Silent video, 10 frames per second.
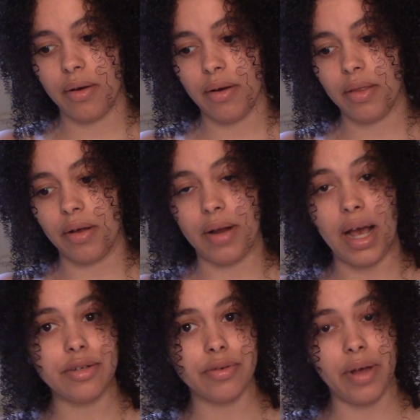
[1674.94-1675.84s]
their
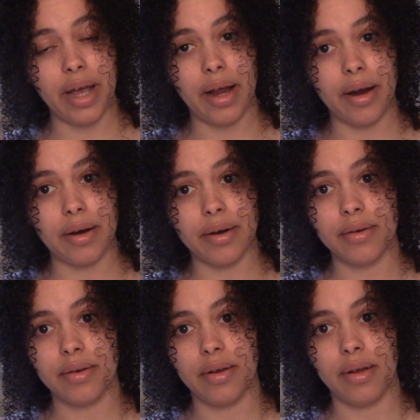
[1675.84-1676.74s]
natural
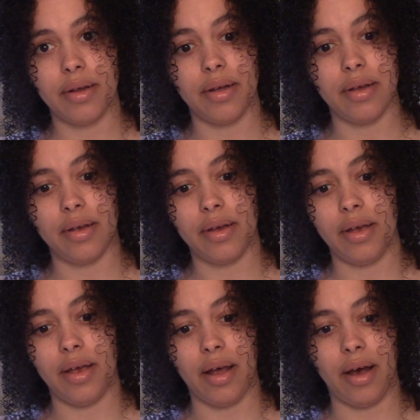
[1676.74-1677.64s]
hair.
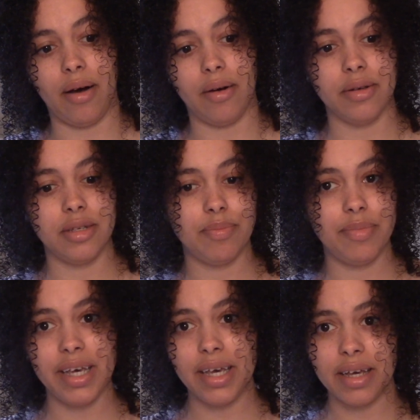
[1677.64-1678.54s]
It's
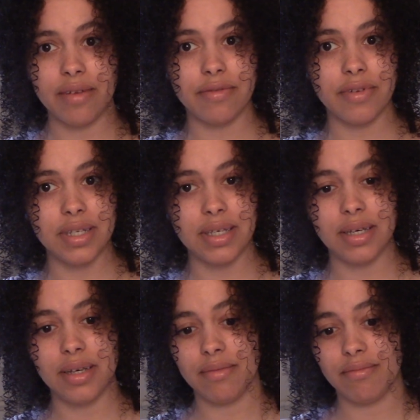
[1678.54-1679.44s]
big and
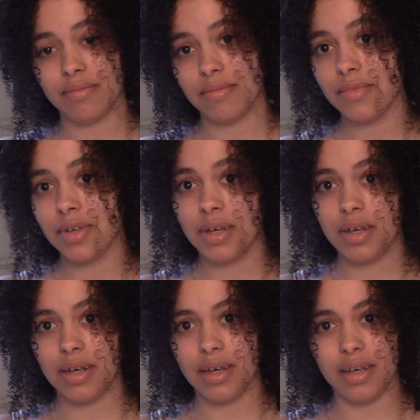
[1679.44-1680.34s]
frizzy.
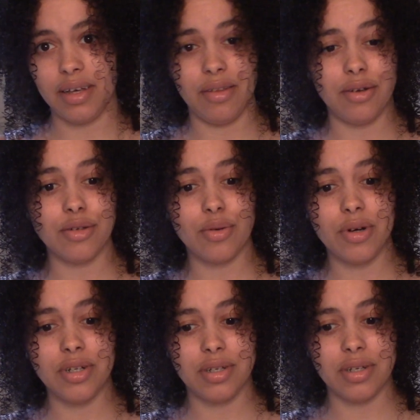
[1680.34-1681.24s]
It looks
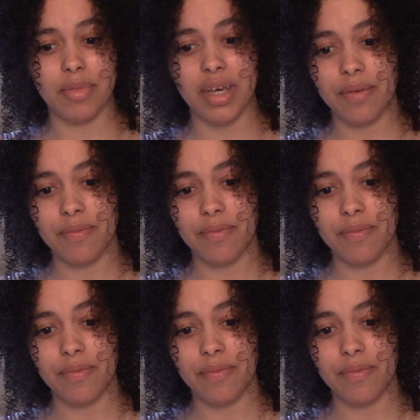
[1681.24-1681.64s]
gorgeous to me,